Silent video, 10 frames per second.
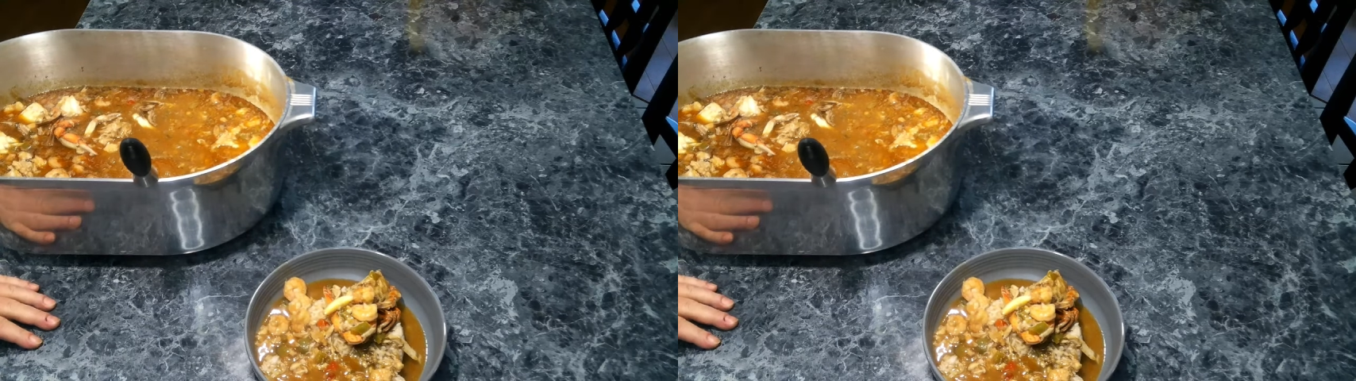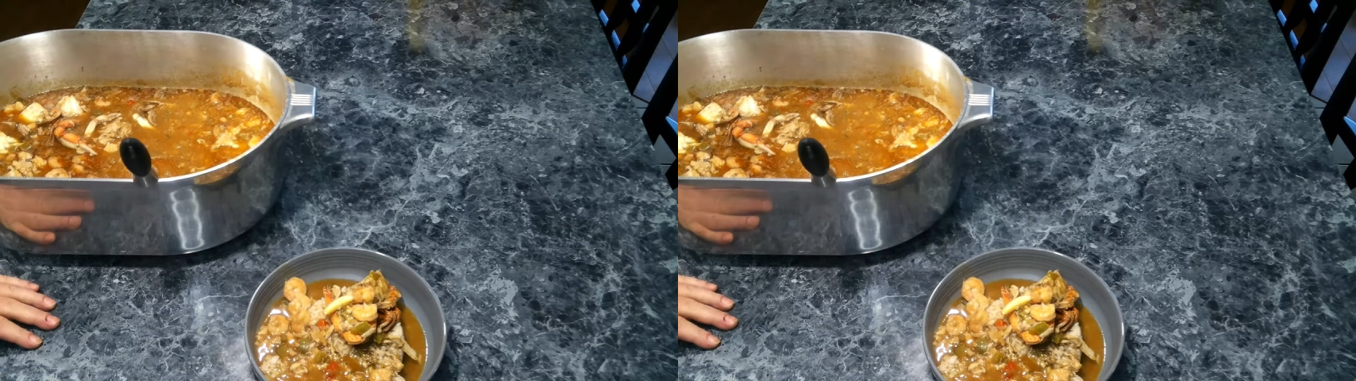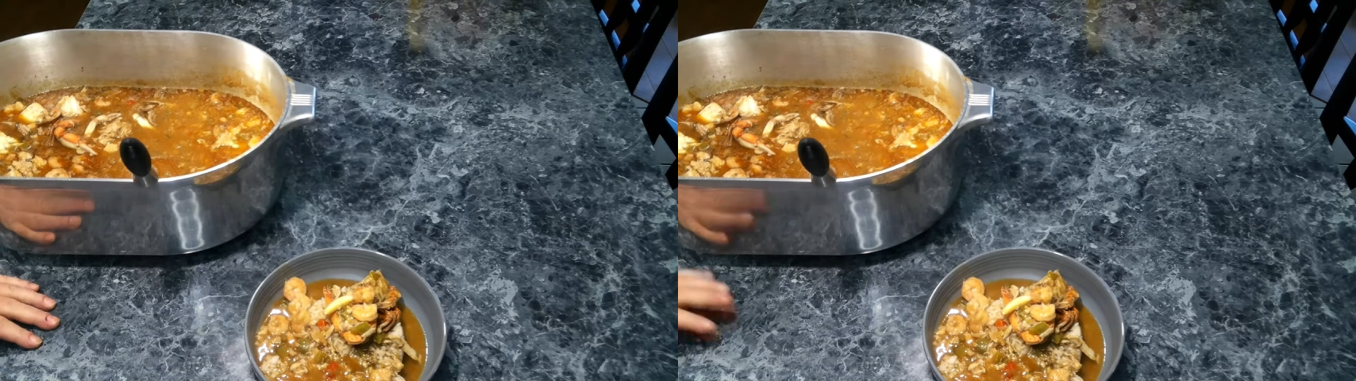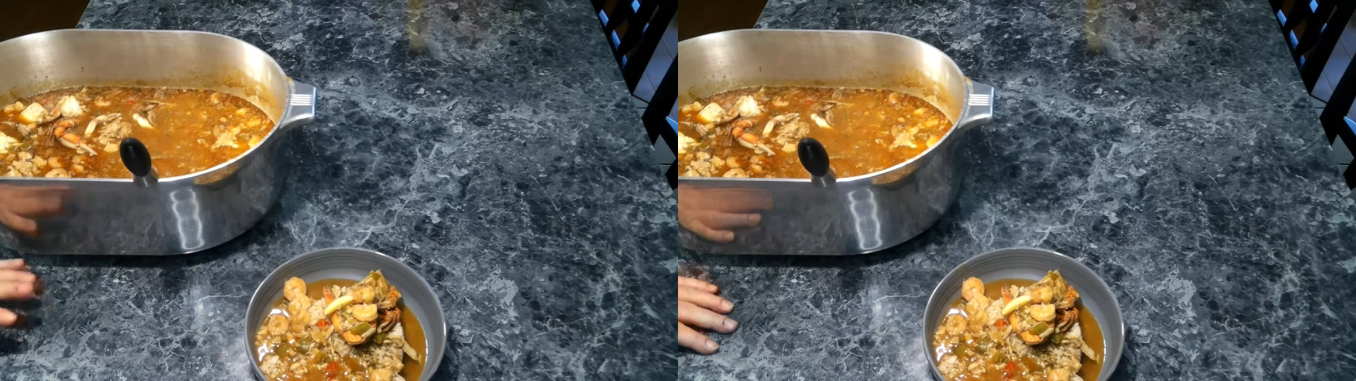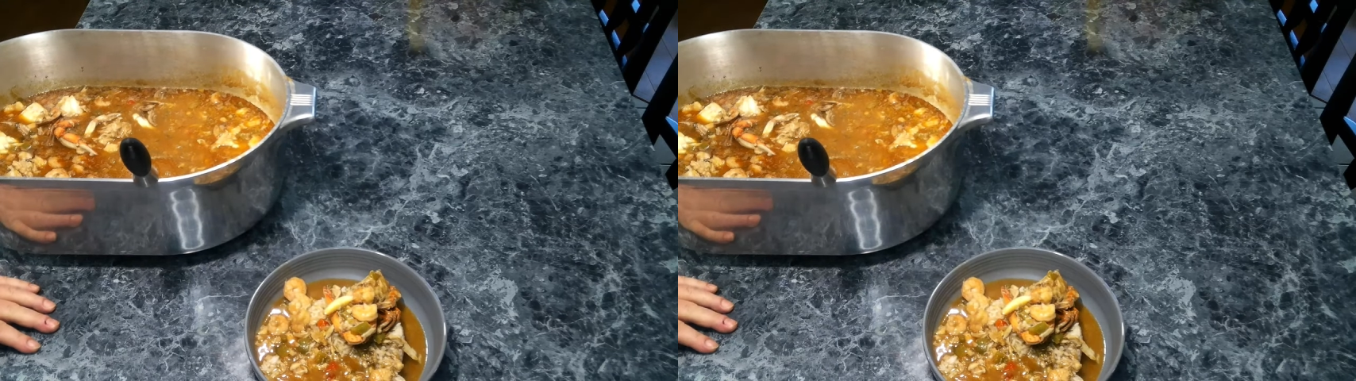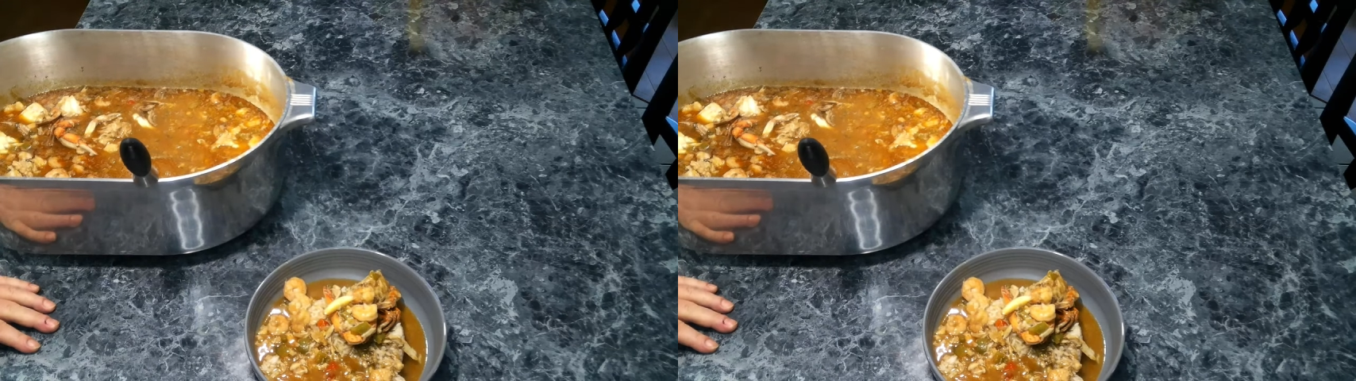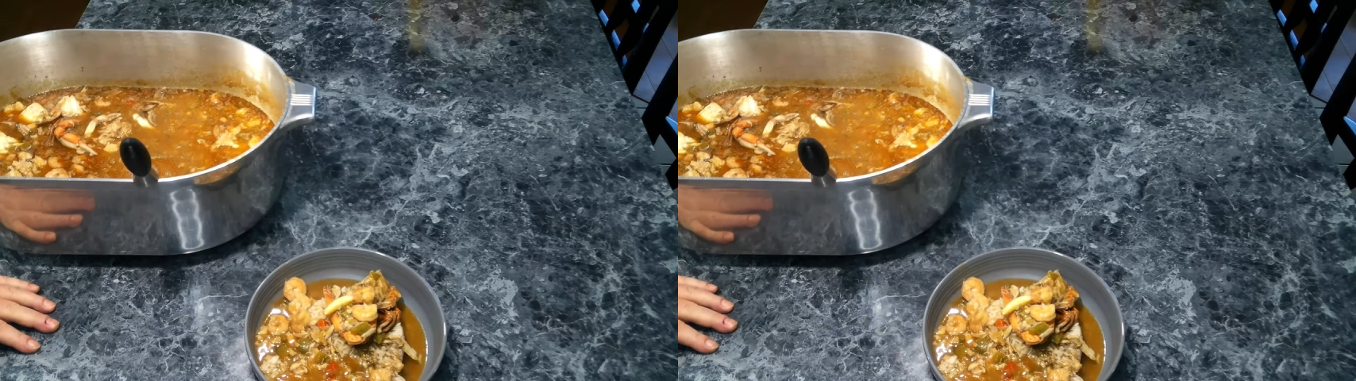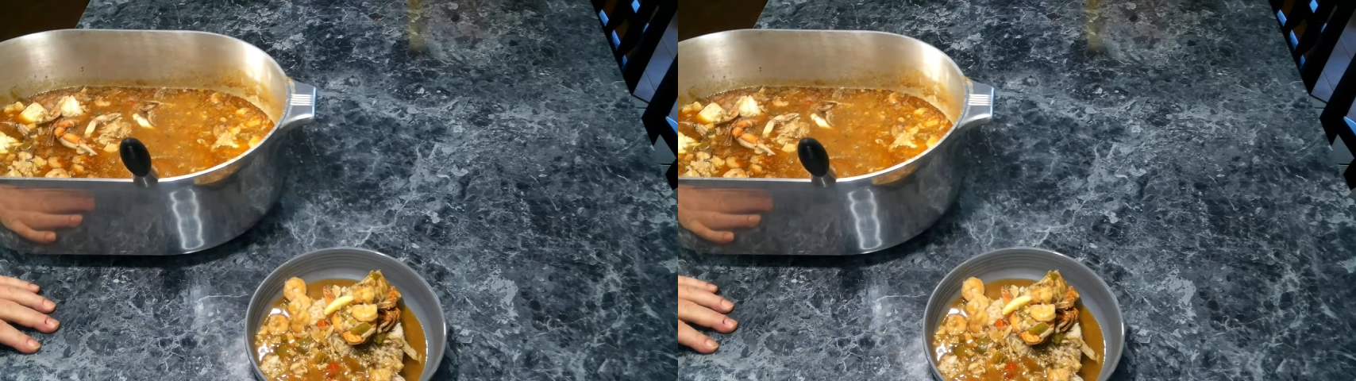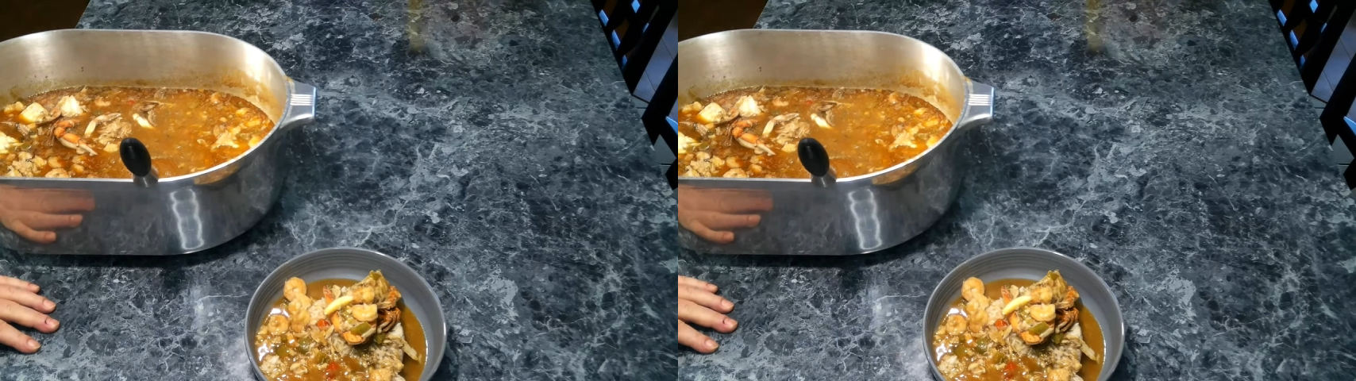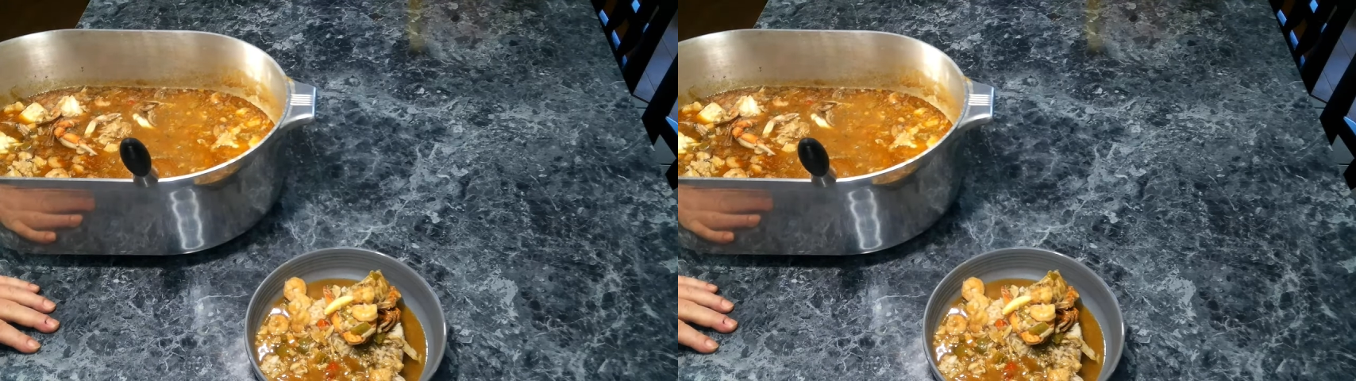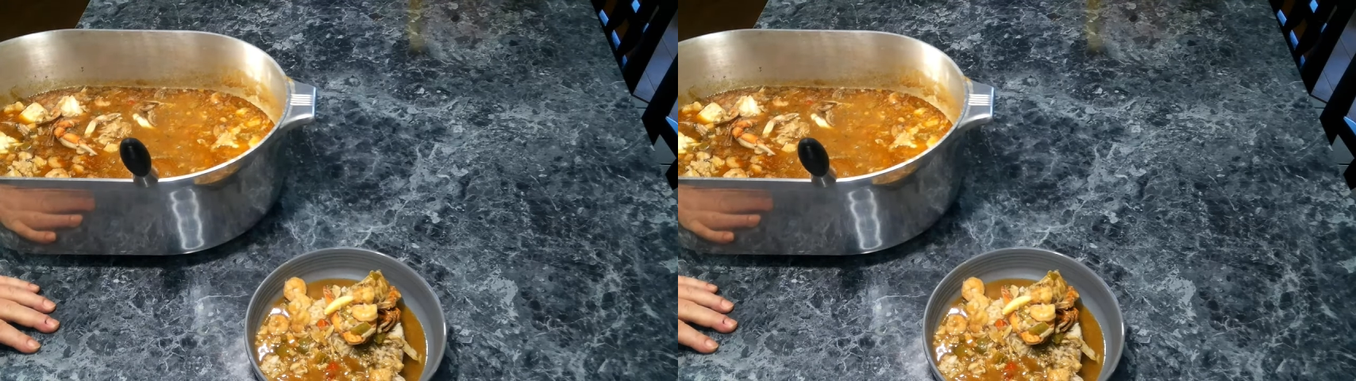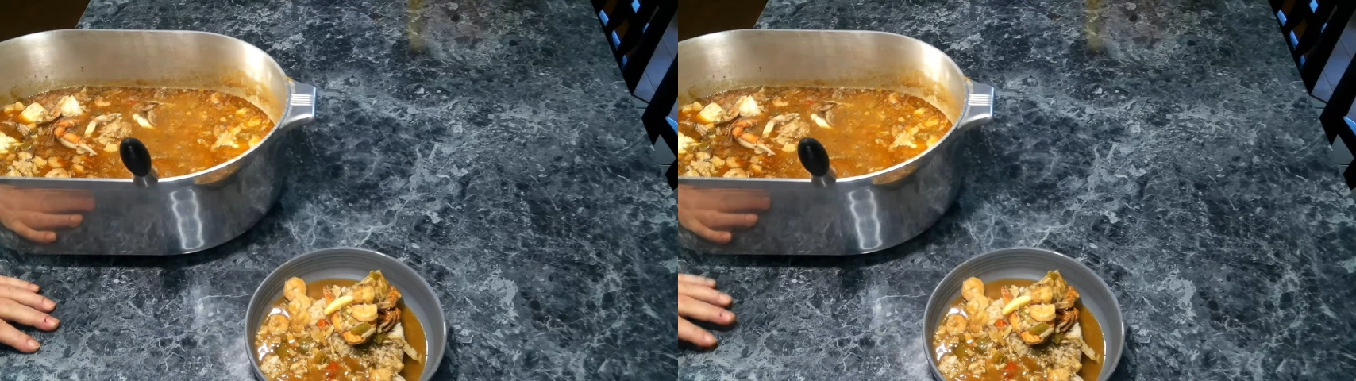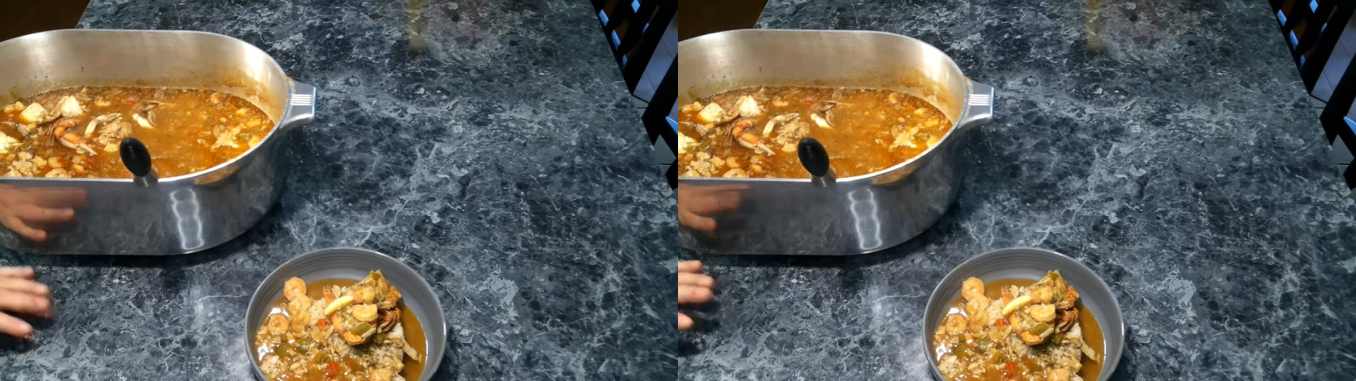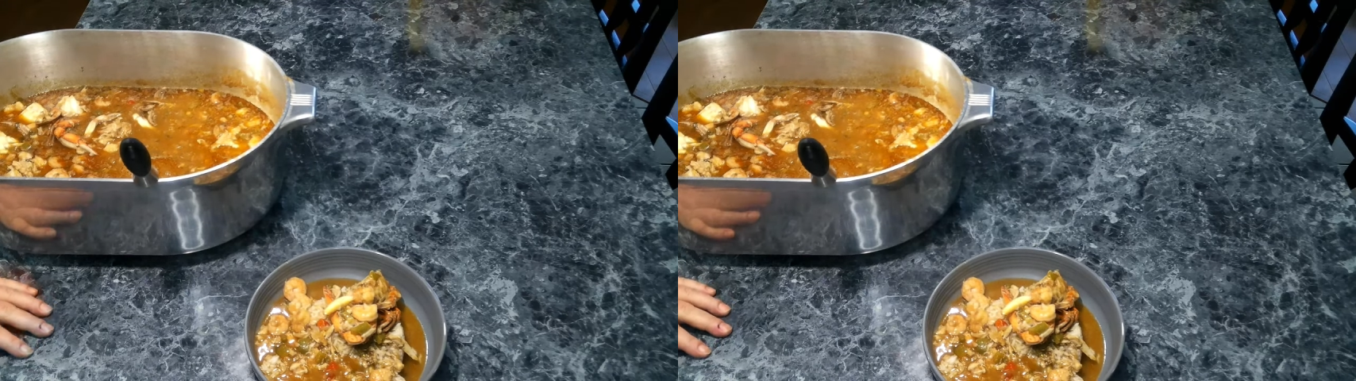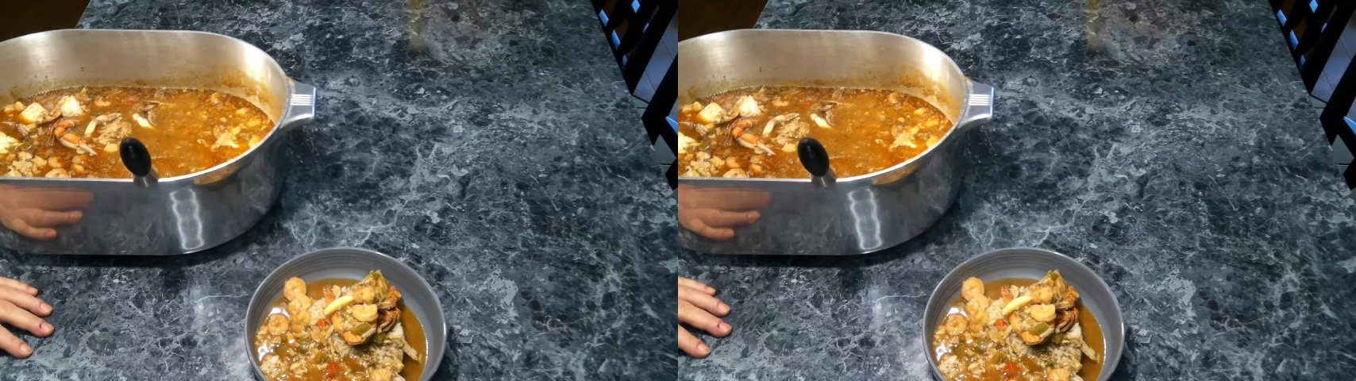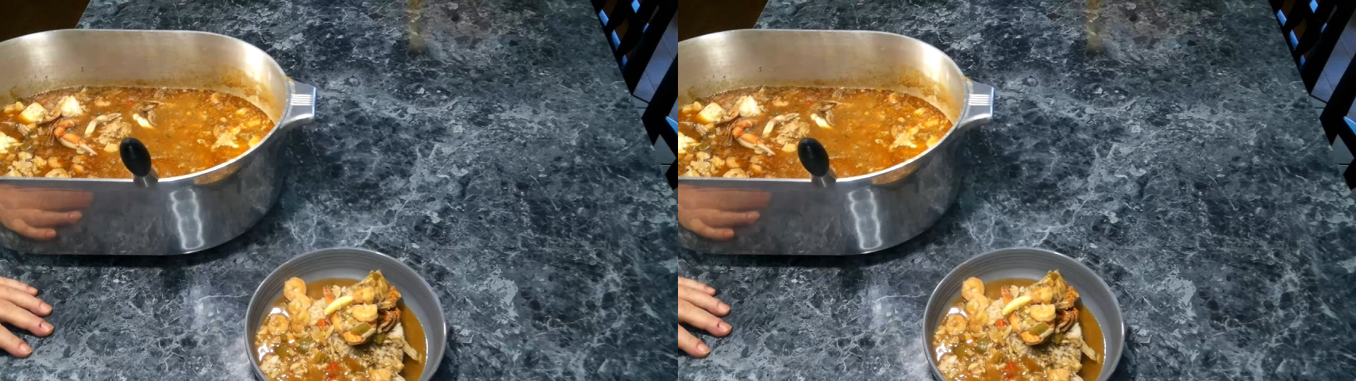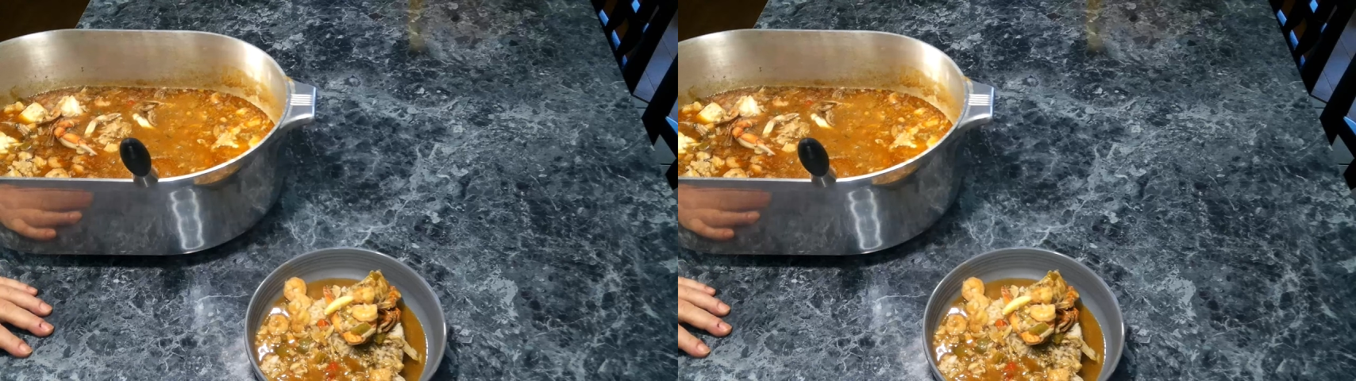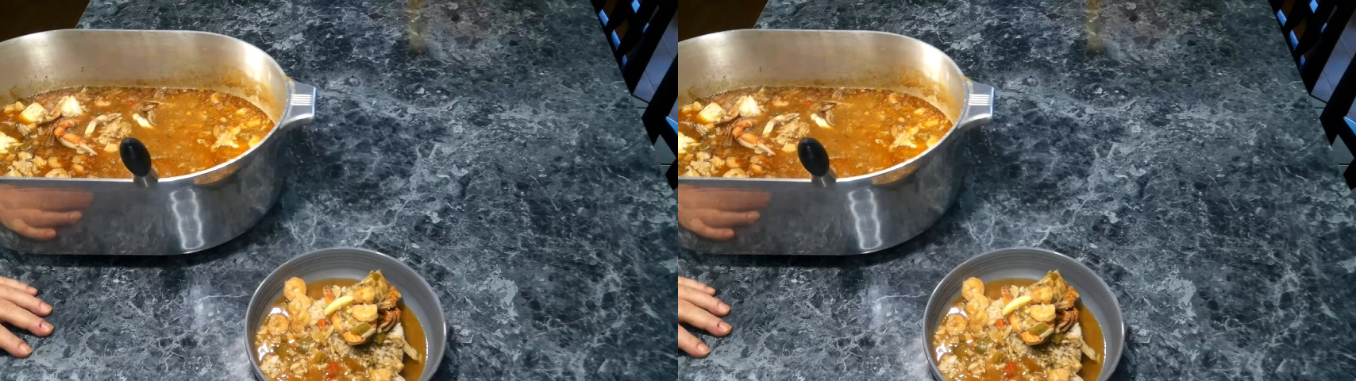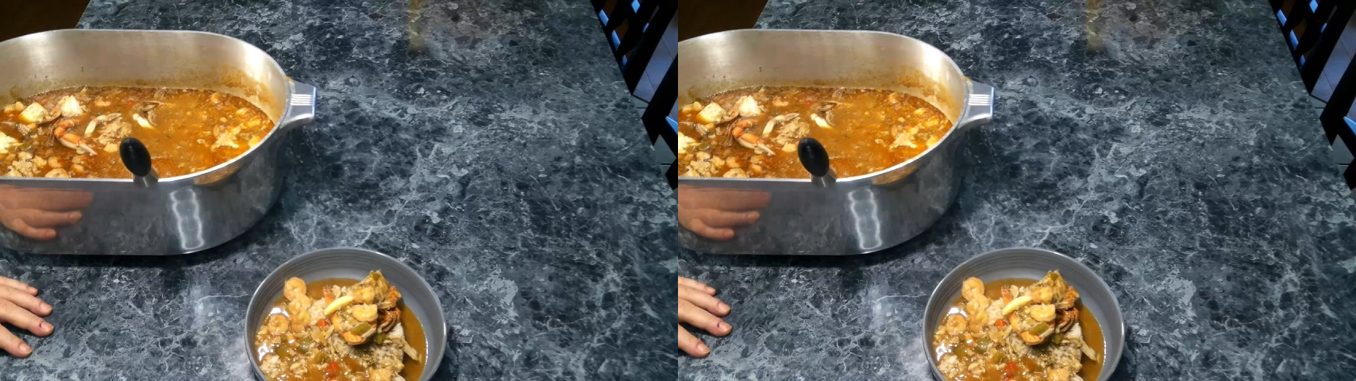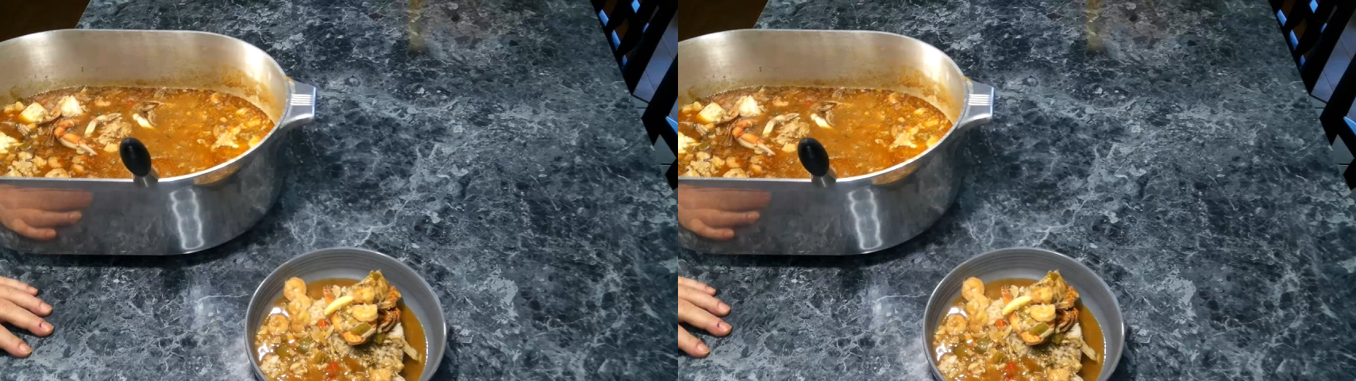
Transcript: No face is visible, so there are no lips to read.